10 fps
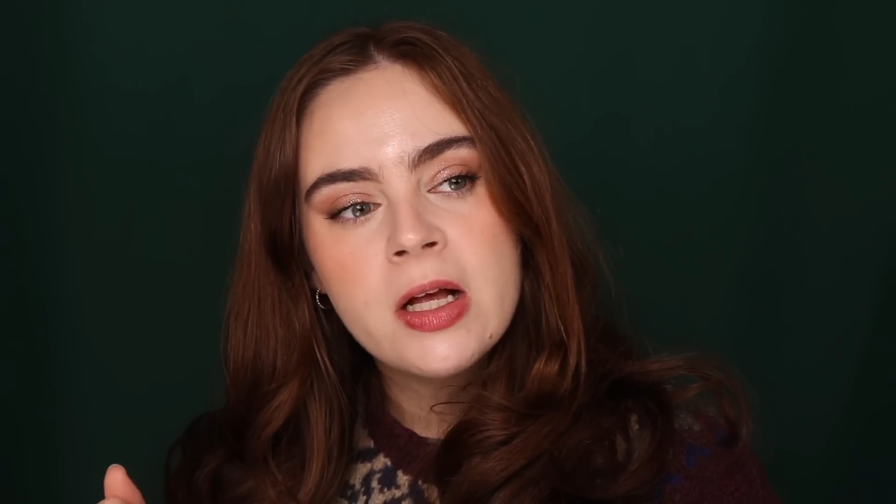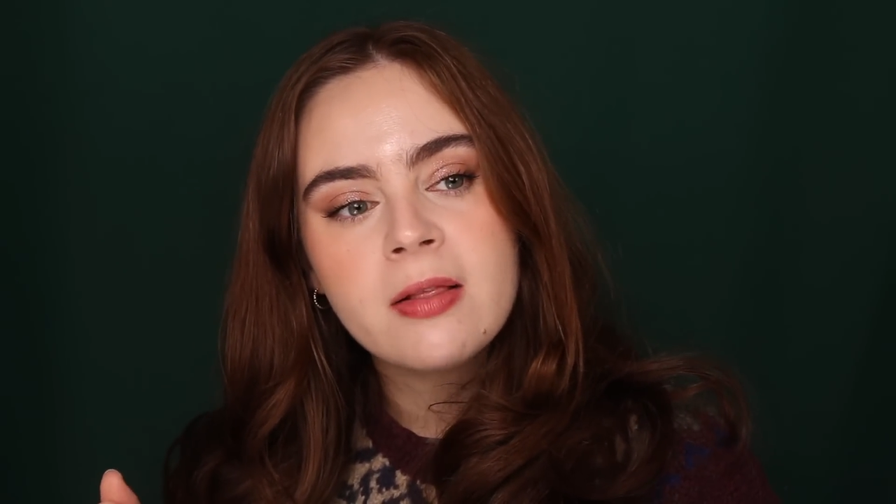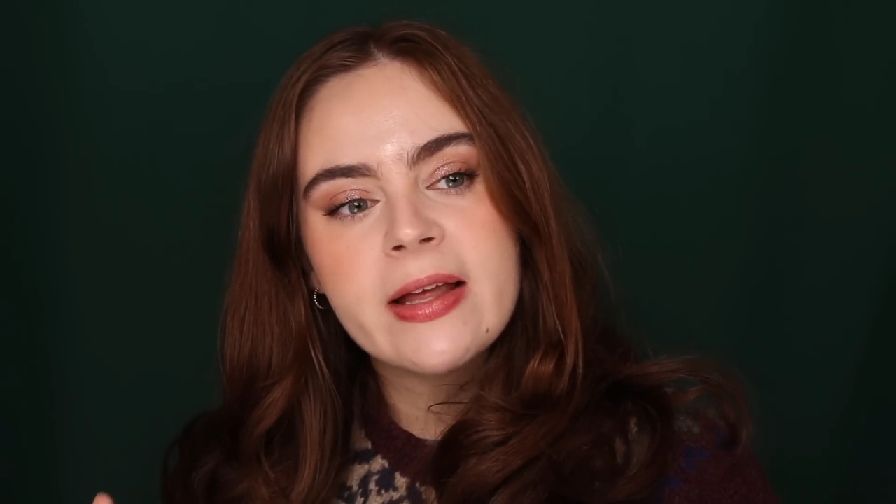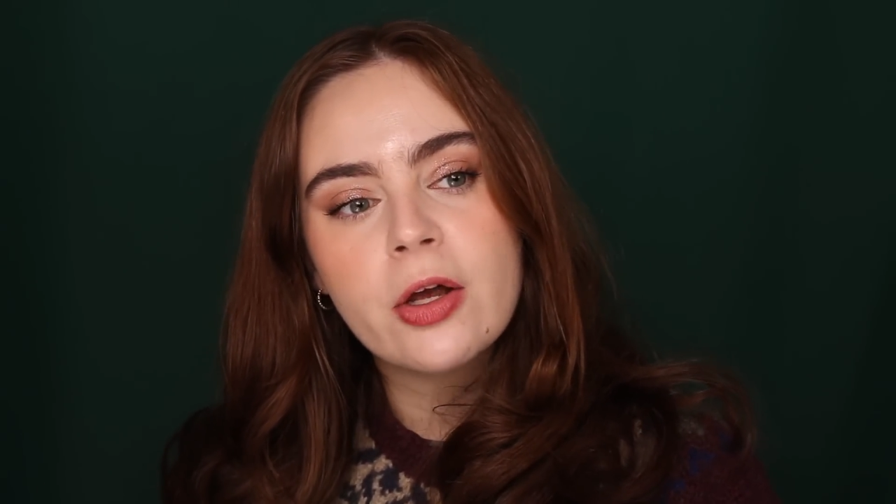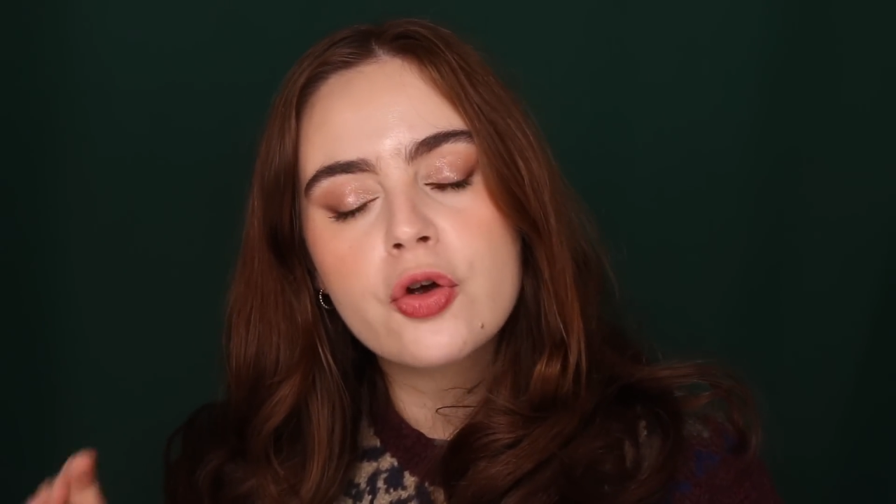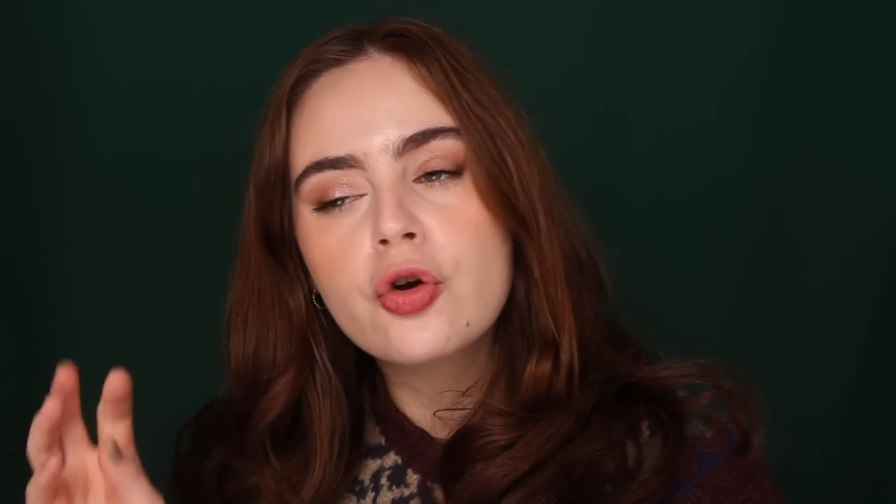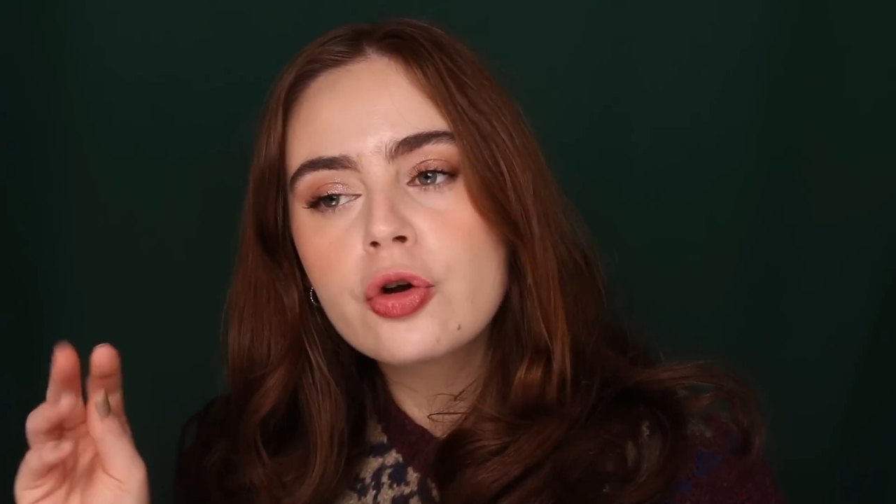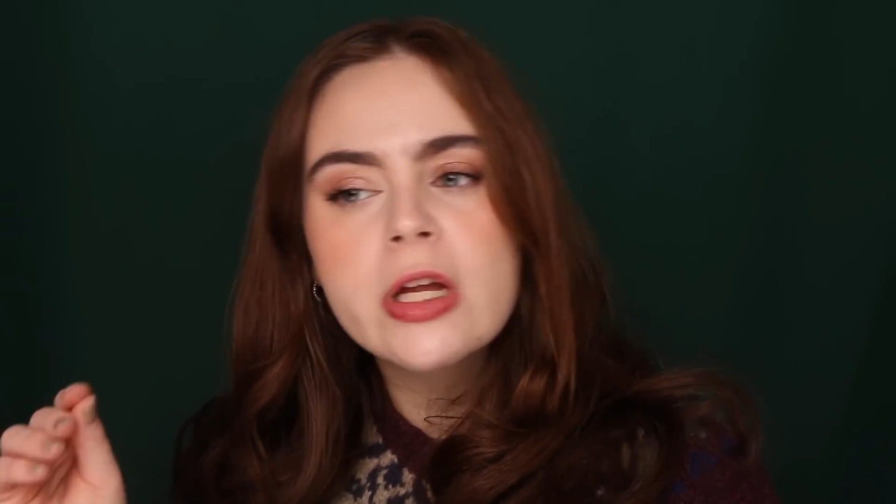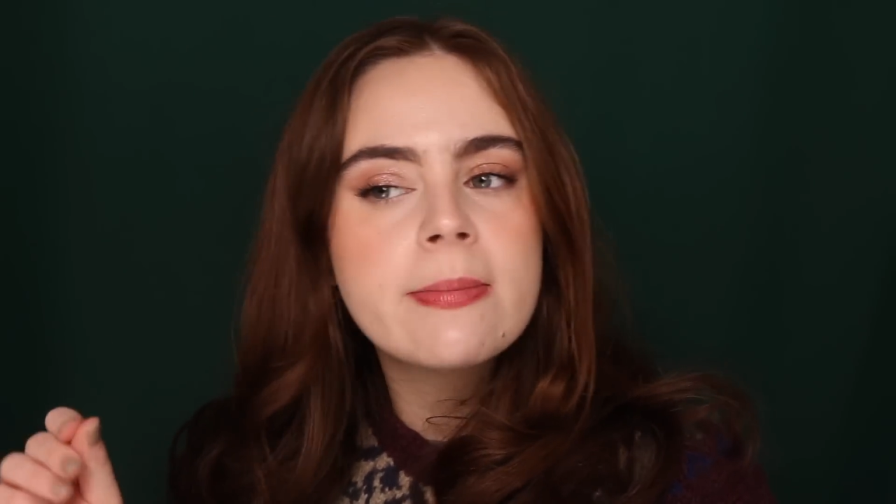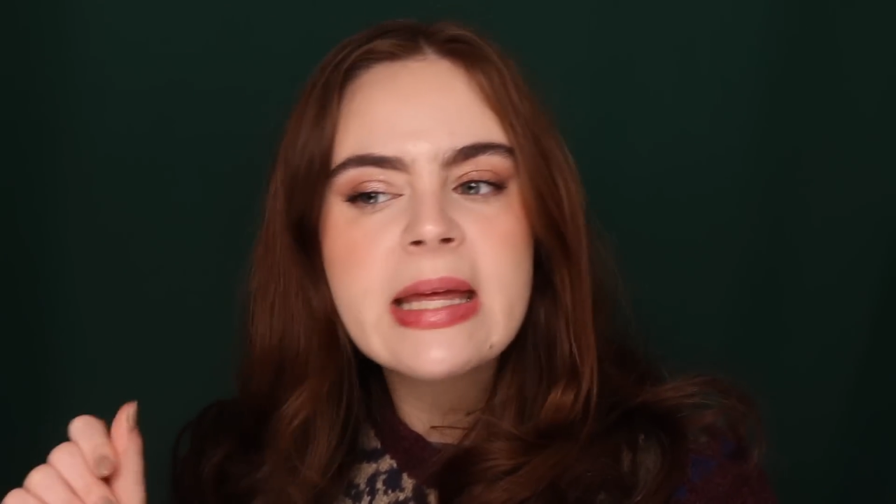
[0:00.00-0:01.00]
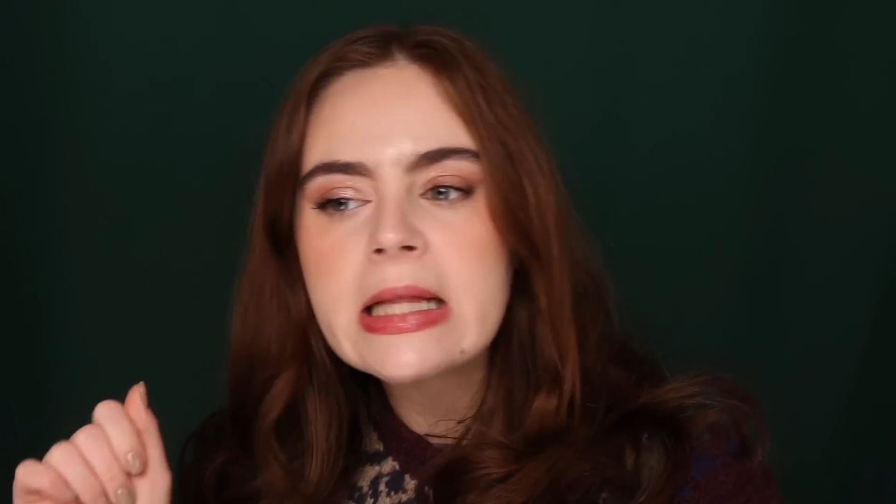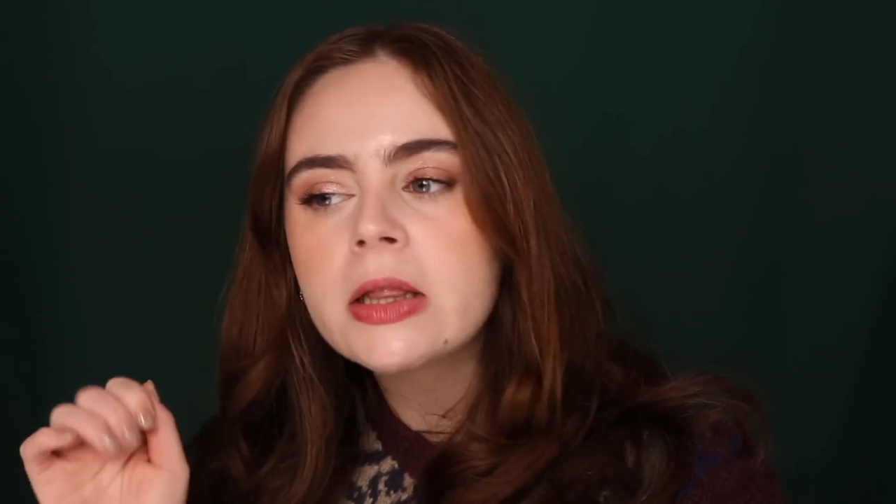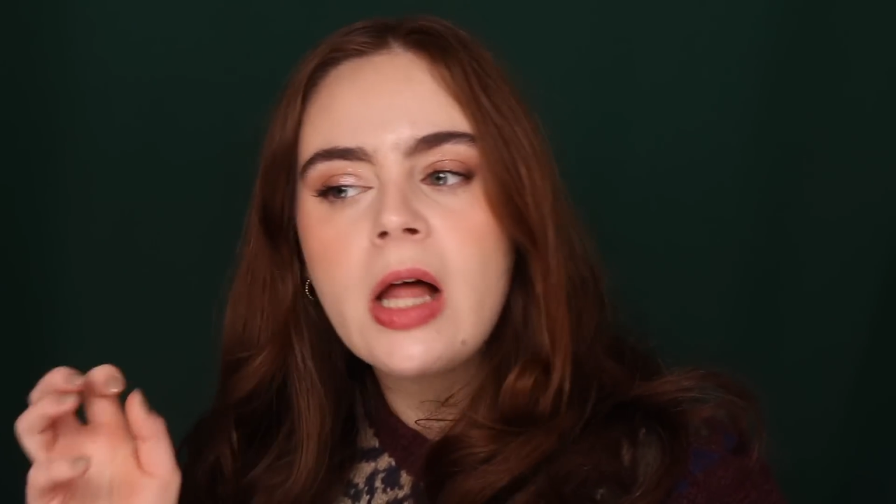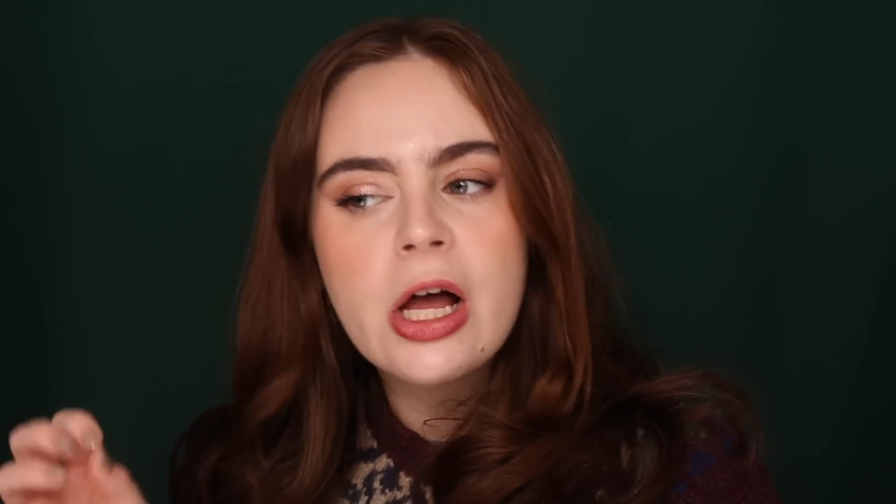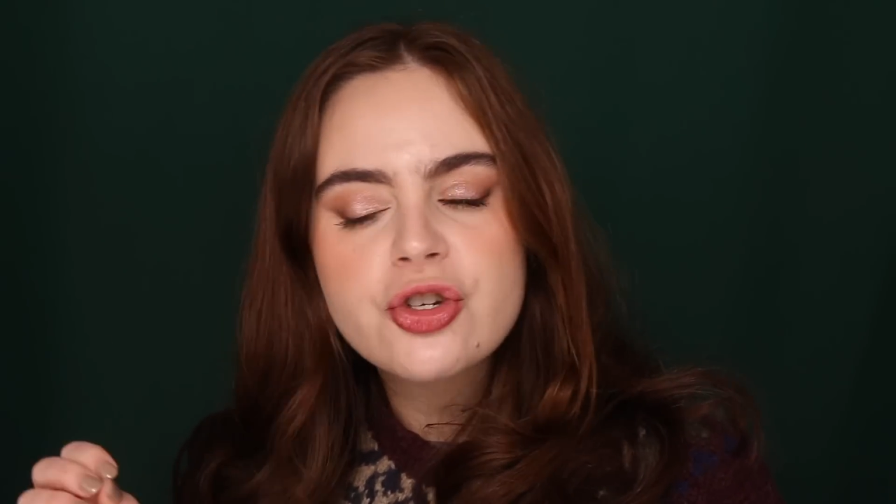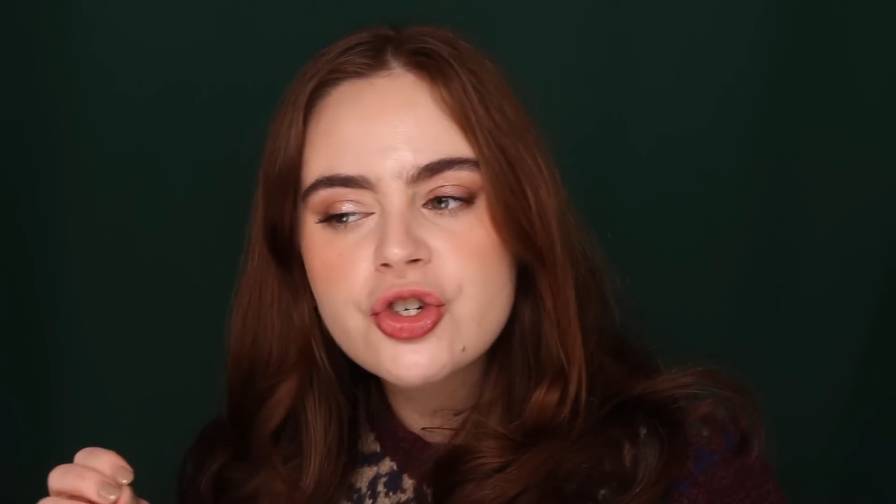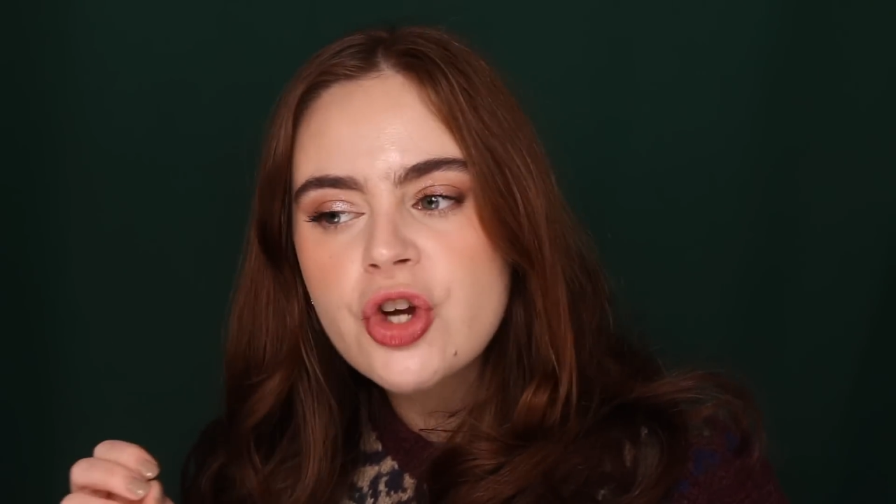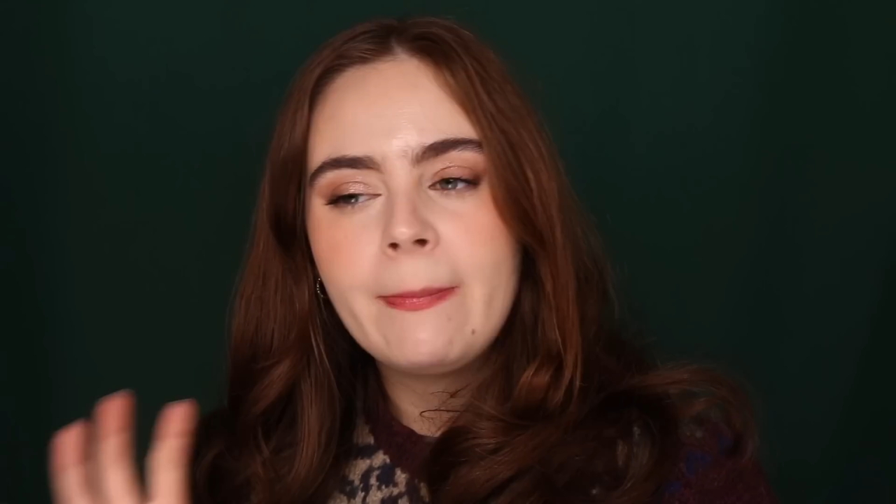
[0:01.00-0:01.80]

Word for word: like creamy, lush